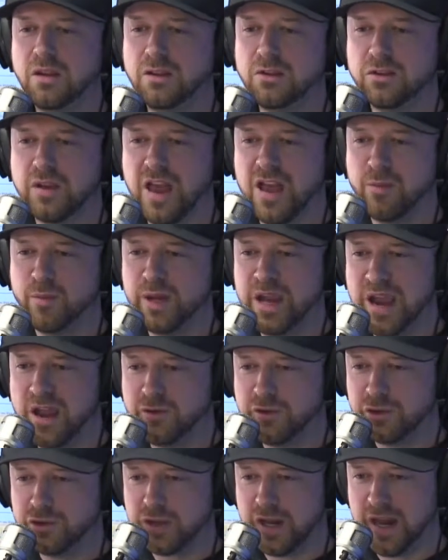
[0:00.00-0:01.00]
tell me how
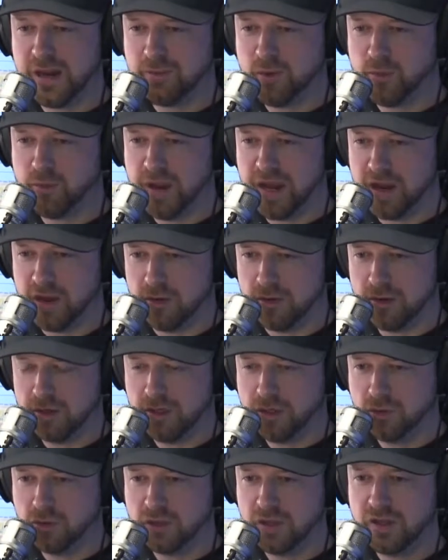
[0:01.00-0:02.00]
this came about.
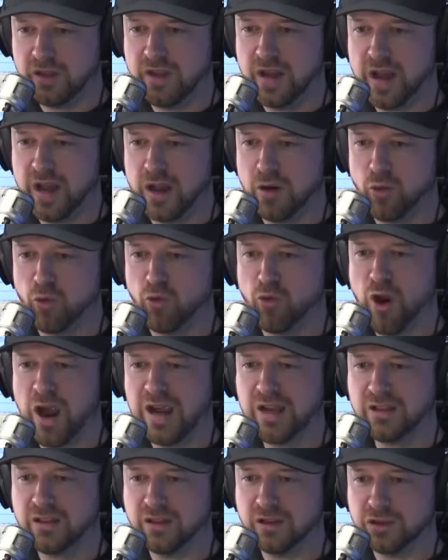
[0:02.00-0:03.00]
You did not
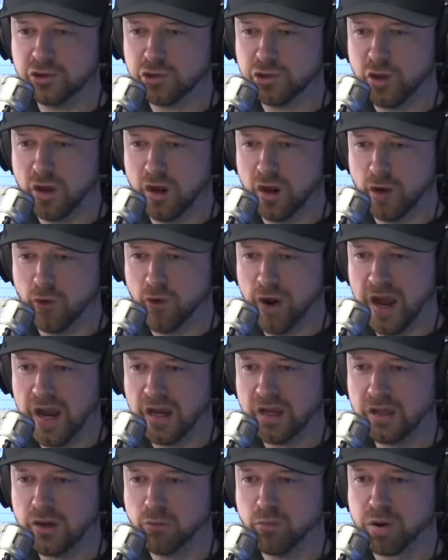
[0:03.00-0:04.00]
write this song,
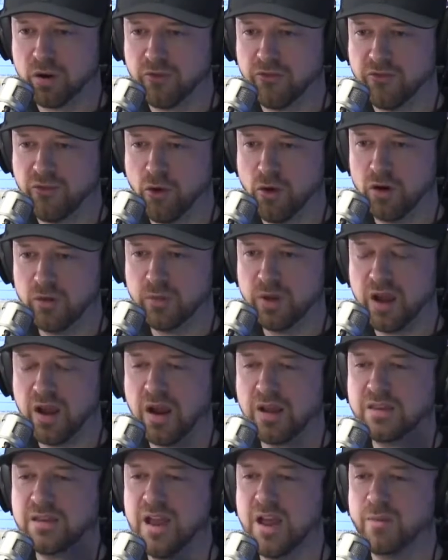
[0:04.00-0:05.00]
right? You performed. No.
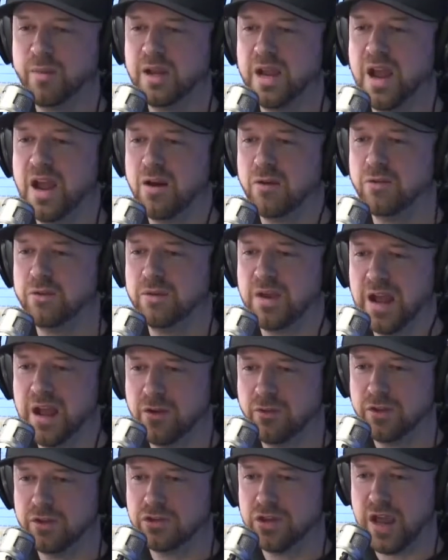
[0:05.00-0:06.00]
Tell me how
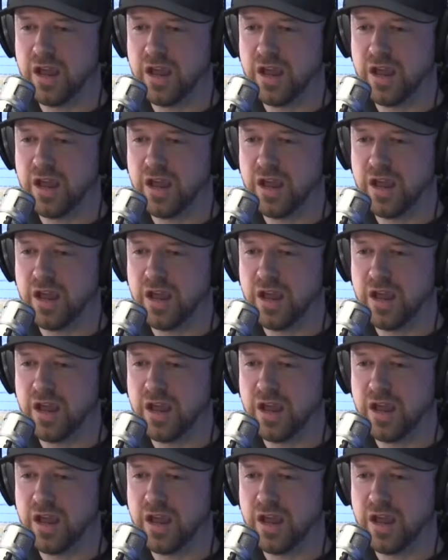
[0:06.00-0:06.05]
this